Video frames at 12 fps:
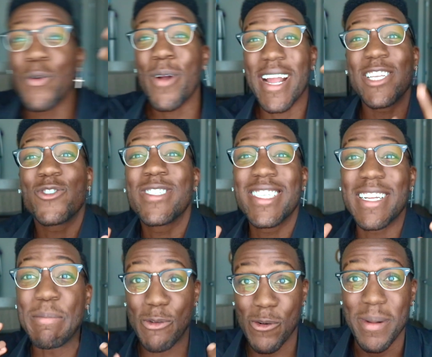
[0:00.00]
you are interested in
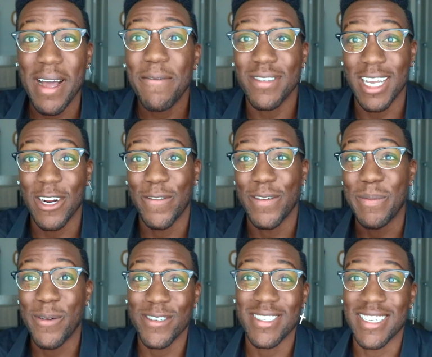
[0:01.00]
more of my photography
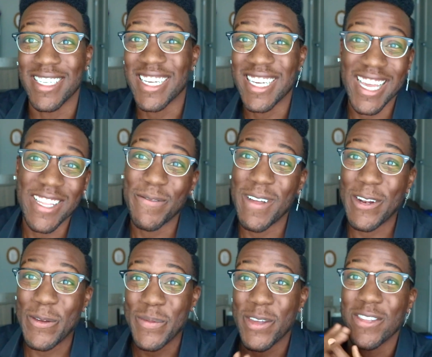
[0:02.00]
personally, again, follow
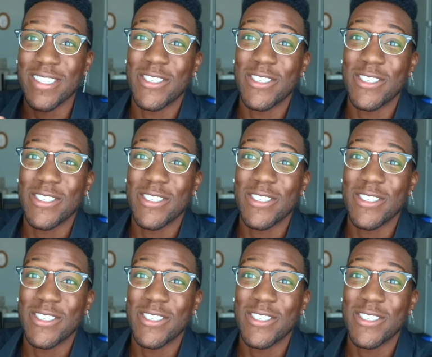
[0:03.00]
me on the